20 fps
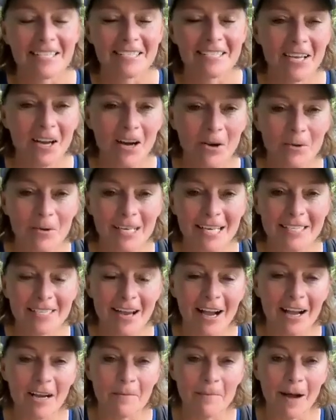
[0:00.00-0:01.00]
So we're going to
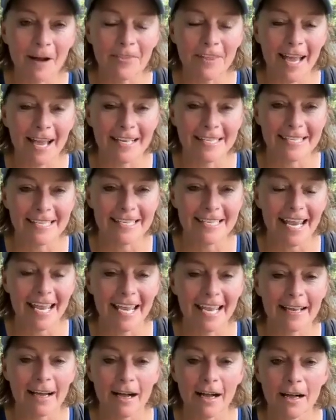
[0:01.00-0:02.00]
talk about that
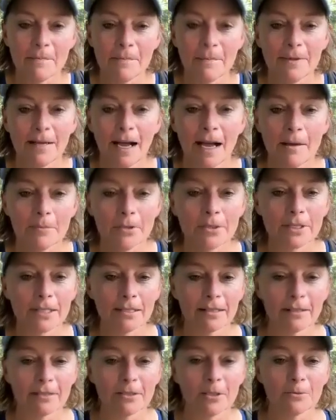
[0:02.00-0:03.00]
today. I'm
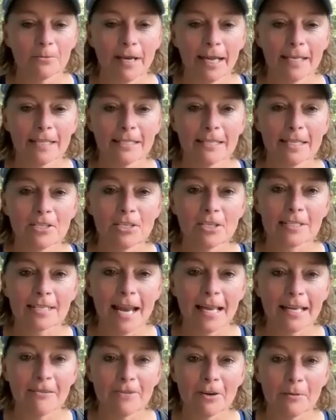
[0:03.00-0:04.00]
looking a little red because I just
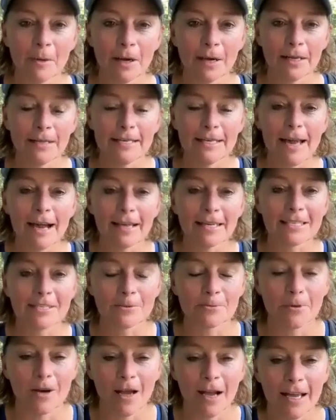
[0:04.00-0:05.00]
got in from a
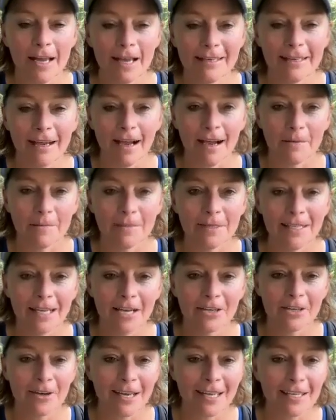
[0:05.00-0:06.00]
nice run, a
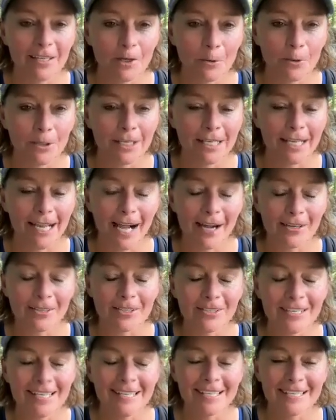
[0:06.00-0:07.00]
great hill
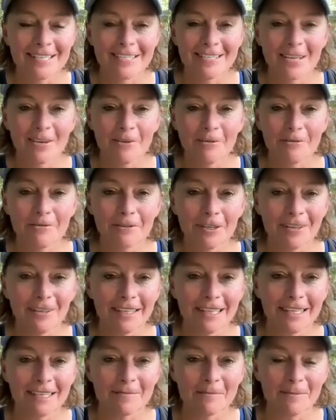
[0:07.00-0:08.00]
workout. So
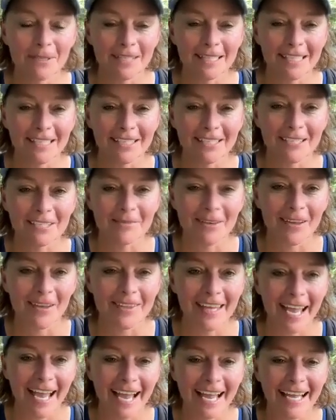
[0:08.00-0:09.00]
feeling pretty good about
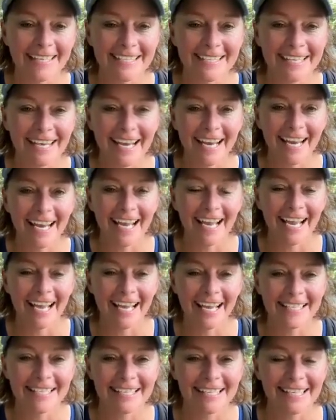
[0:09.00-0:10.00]
that.
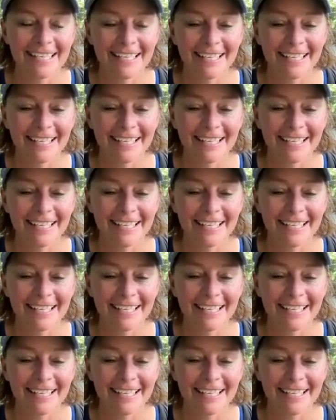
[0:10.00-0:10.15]
And